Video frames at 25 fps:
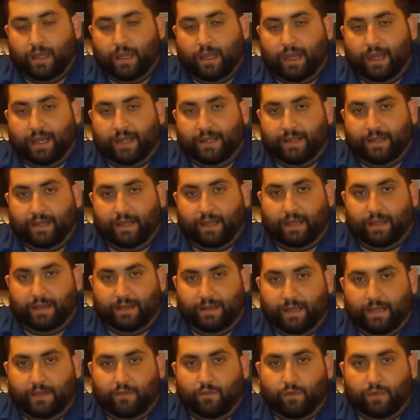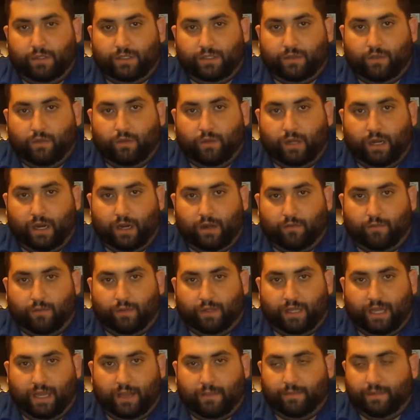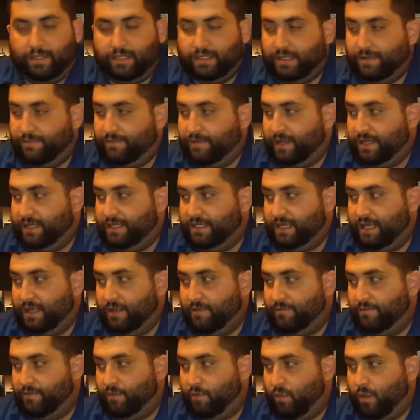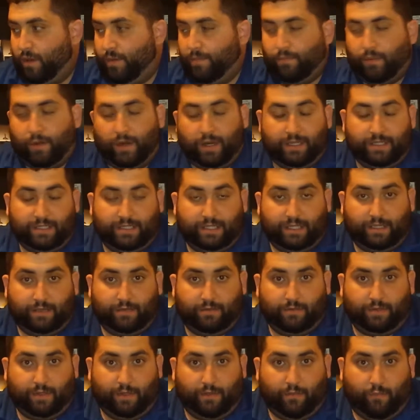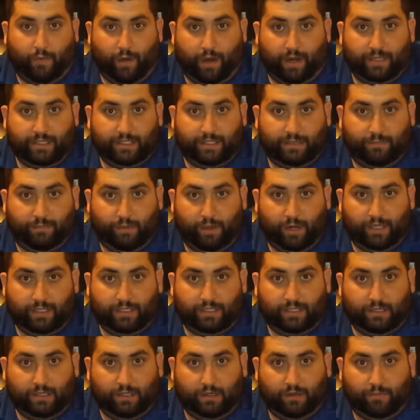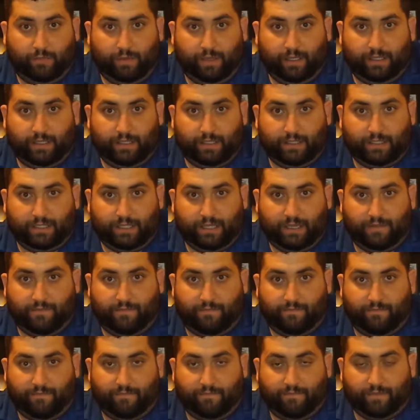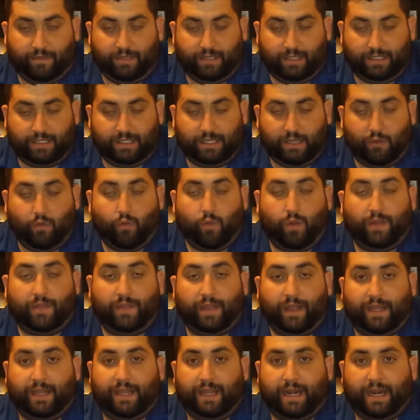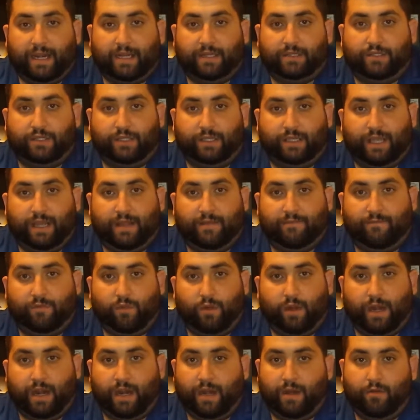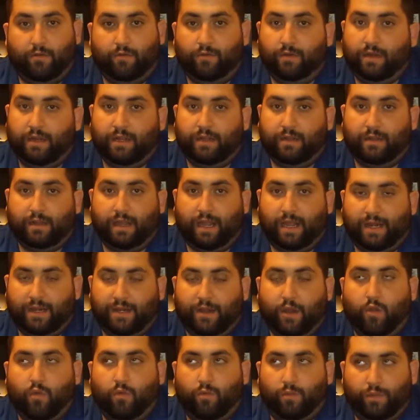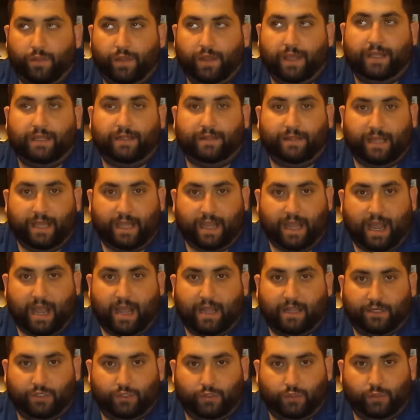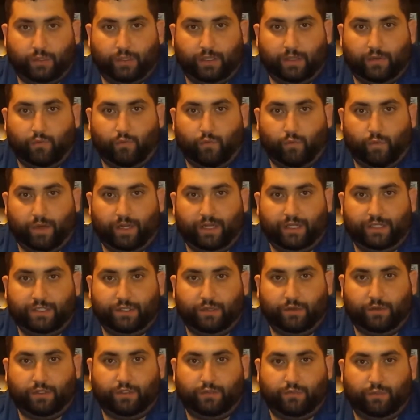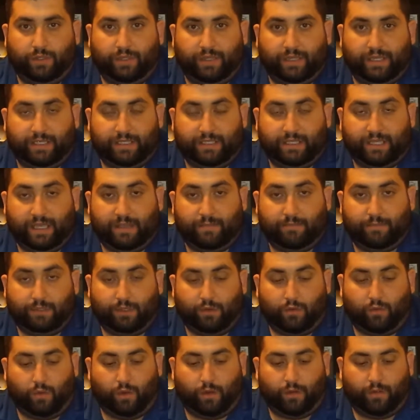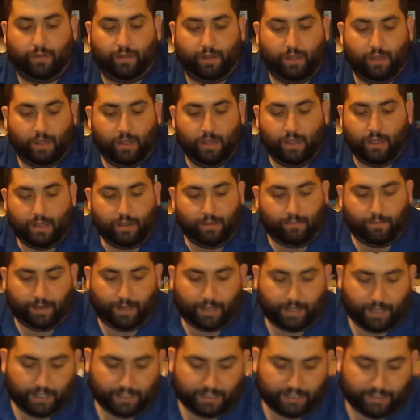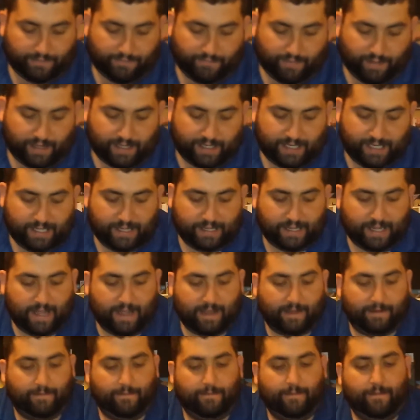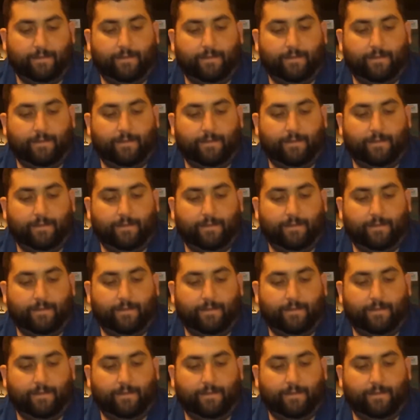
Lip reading: I think what's going on with them is if they sell it for one price, they raise the price a little bit to see what they can actually get for it. I don't think they actually research what these games are worth, because if they did that,